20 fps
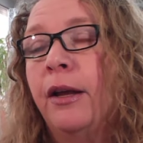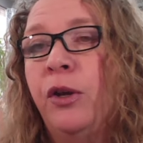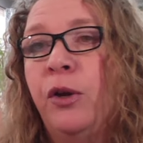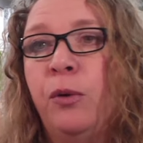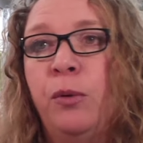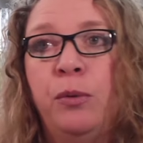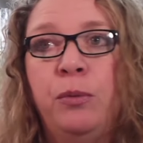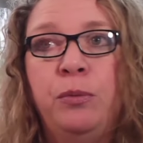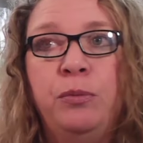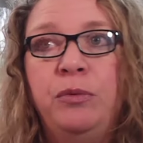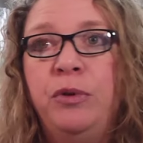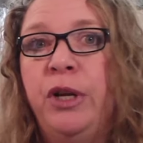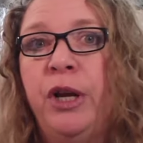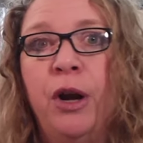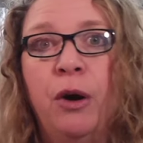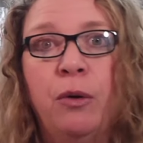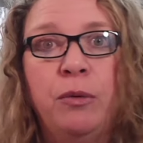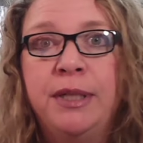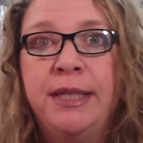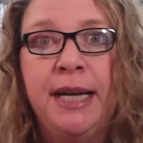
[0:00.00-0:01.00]
you,
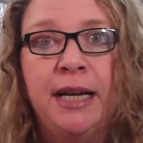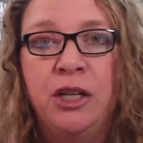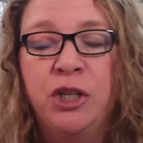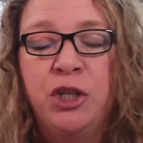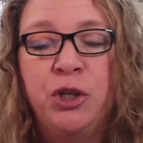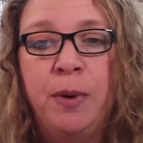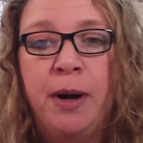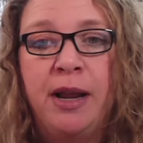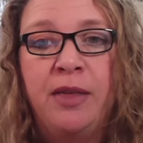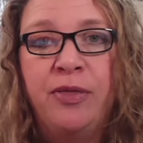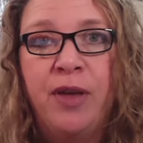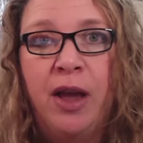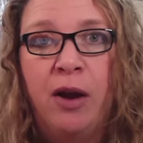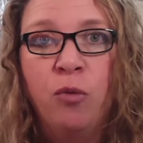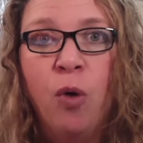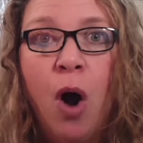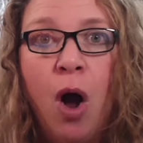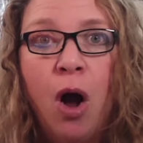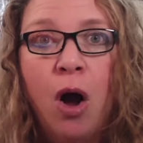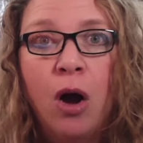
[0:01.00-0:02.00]
you know, didn't do anything
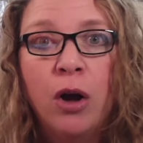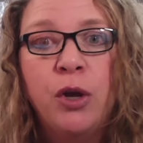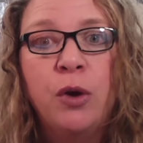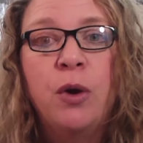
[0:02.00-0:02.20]
wrong.